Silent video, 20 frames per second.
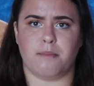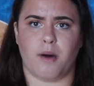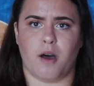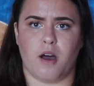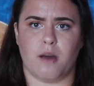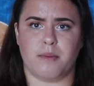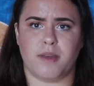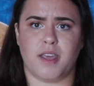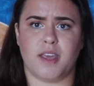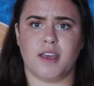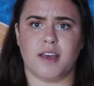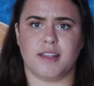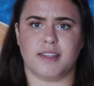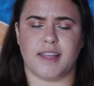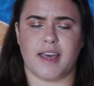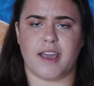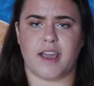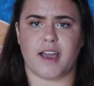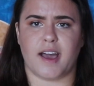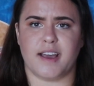Bobby.
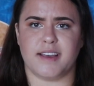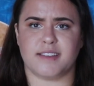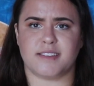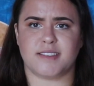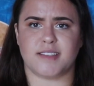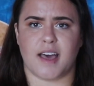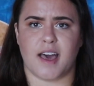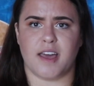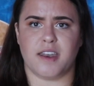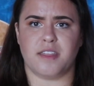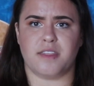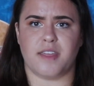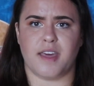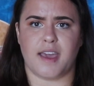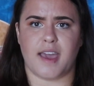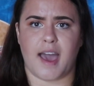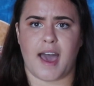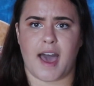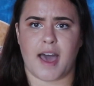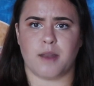Like I said,
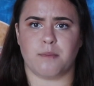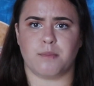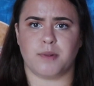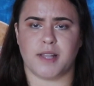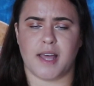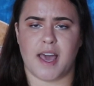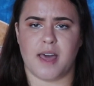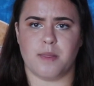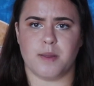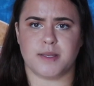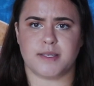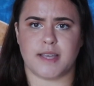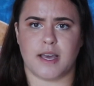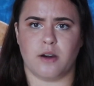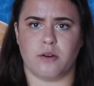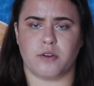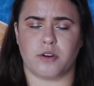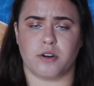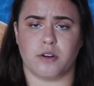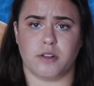they had planned this
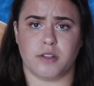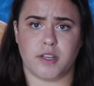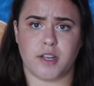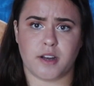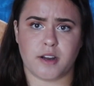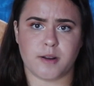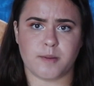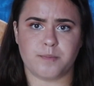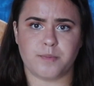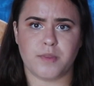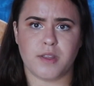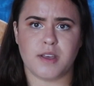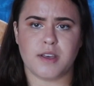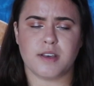out earlier.